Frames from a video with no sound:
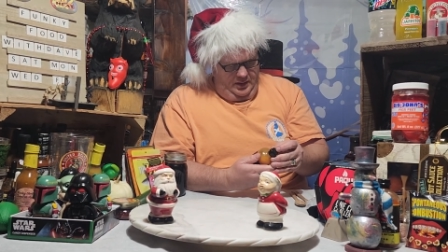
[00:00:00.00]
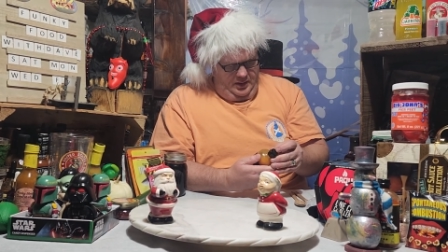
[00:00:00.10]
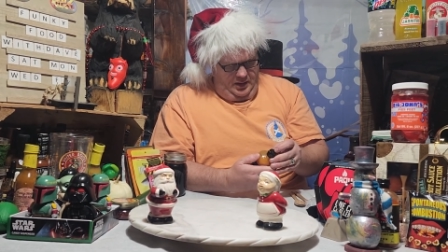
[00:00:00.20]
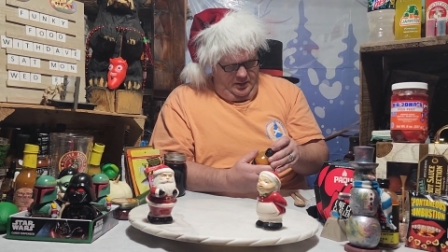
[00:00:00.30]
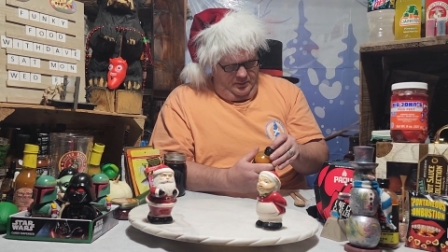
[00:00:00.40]

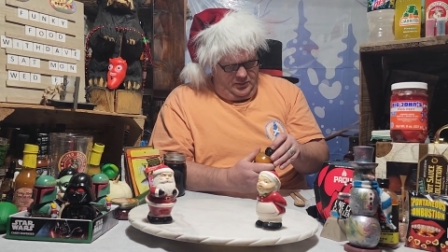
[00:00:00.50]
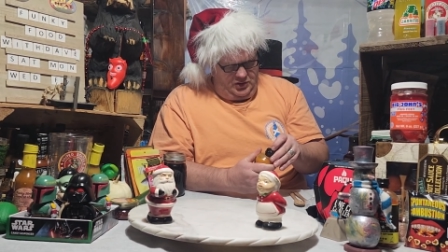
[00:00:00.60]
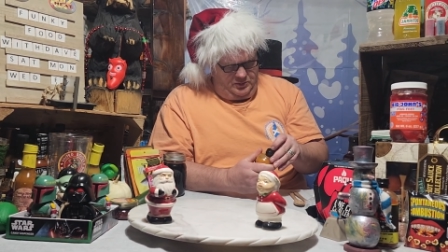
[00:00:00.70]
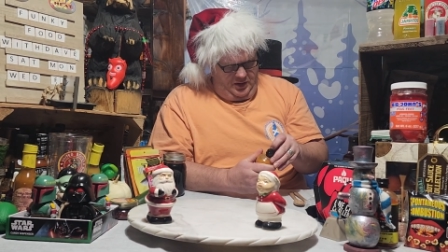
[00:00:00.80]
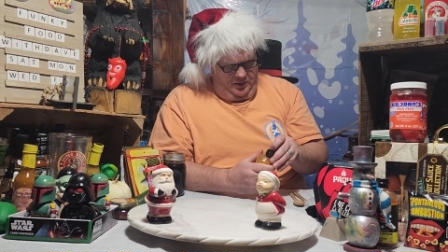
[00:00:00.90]
Um,
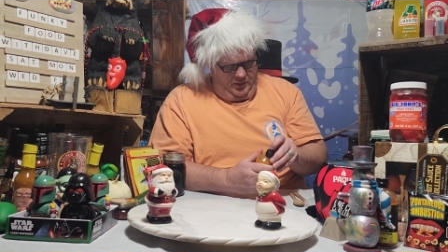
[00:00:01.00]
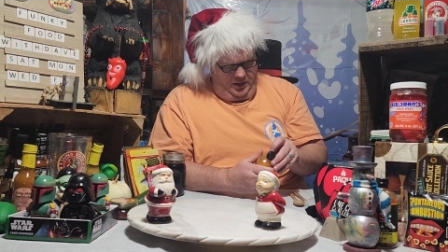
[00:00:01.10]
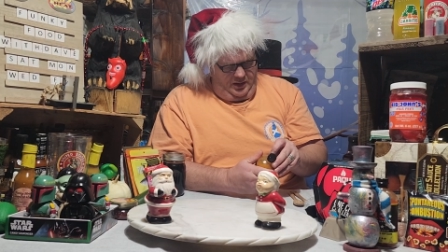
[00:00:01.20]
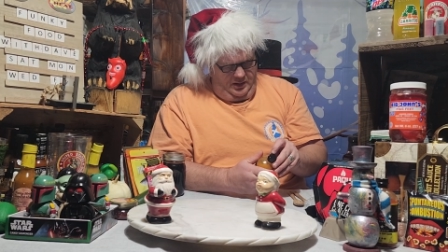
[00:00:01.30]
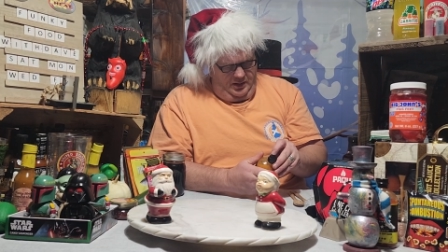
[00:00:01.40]
just by the
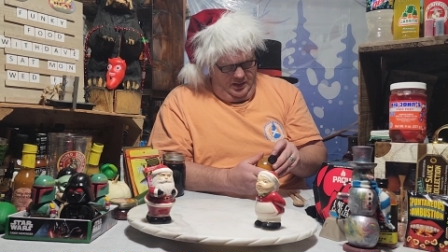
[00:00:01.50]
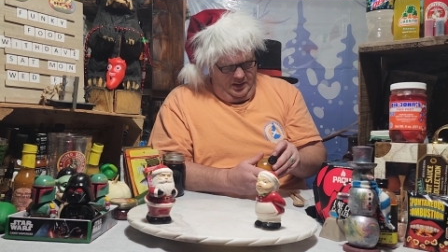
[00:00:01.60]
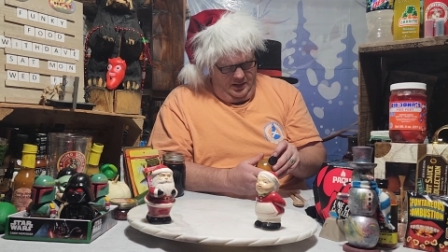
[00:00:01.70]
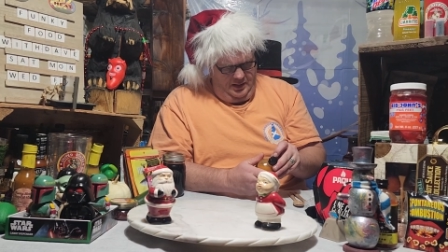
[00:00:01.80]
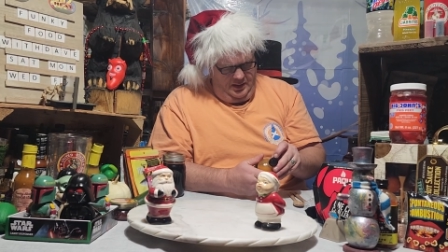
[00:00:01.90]
way,
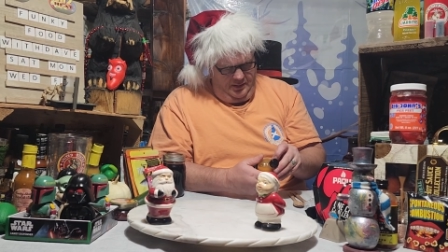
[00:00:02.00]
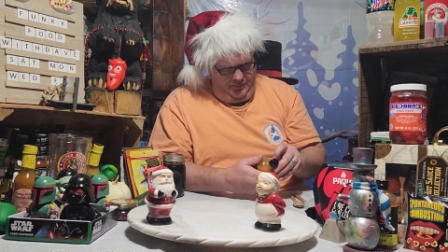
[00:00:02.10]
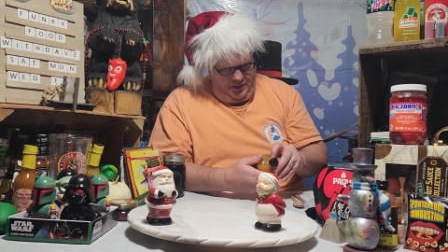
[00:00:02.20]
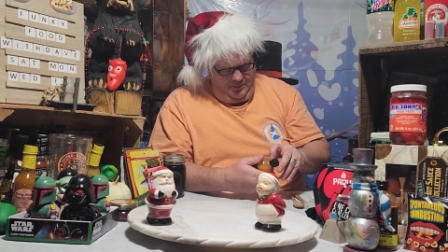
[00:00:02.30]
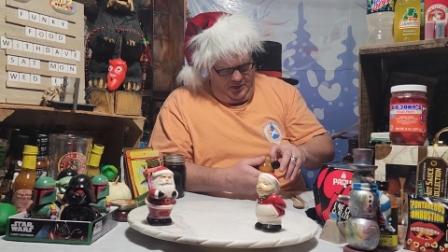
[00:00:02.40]

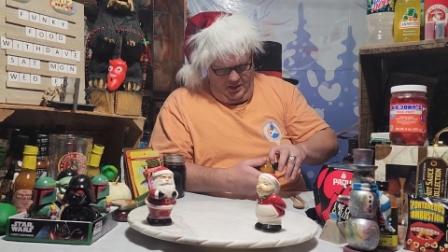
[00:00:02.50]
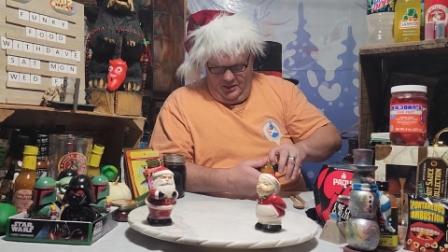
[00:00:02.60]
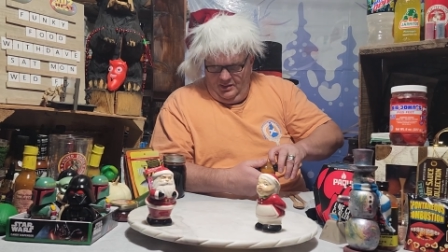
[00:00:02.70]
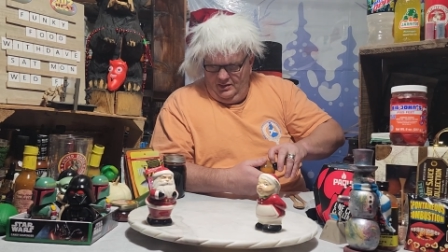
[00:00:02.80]
I forgot my,